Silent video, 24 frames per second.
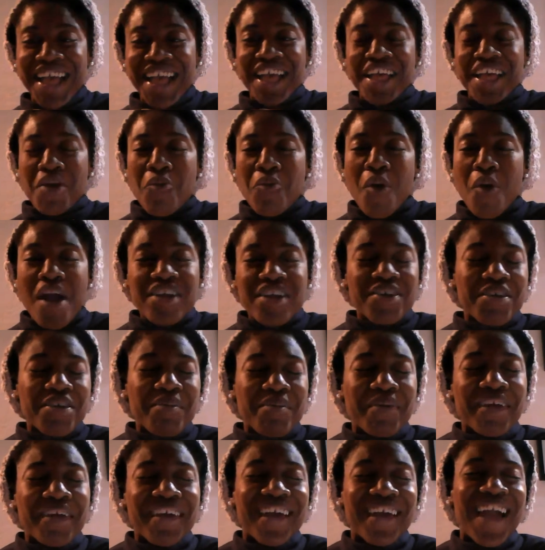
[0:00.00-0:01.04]
They want
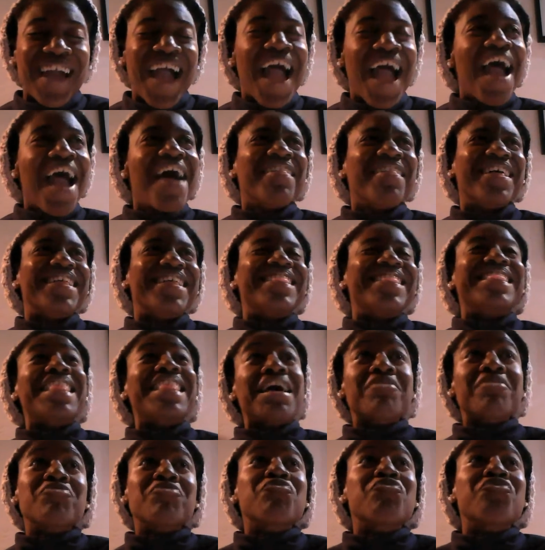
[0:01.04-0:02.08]
you to be
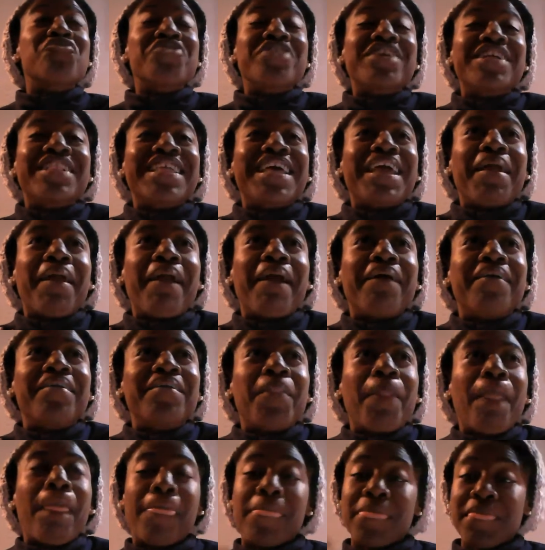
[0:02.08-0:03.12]
that really,
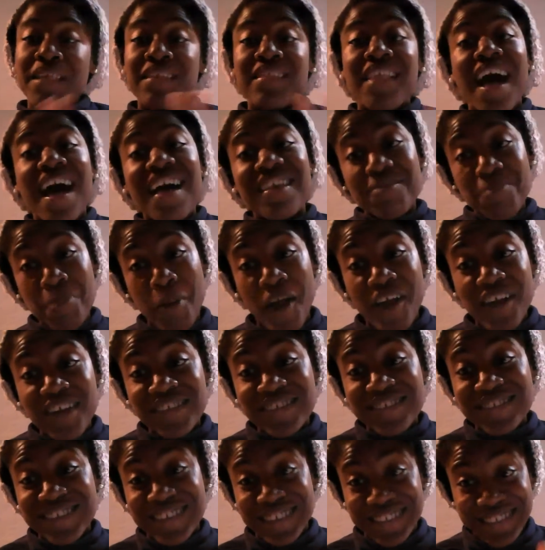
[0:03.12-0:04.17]
the last
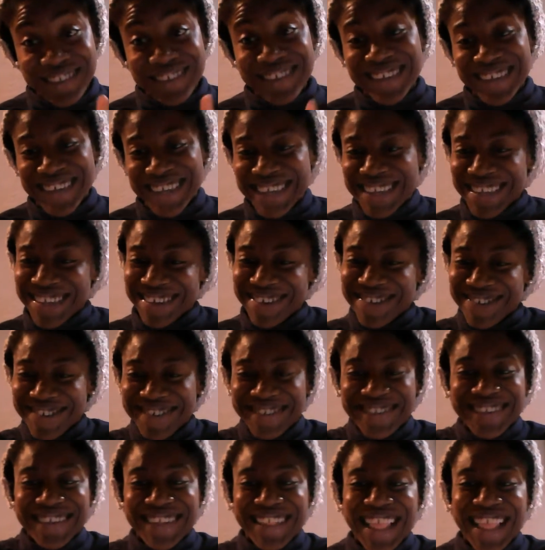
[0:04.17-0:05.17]
part, the Chrissy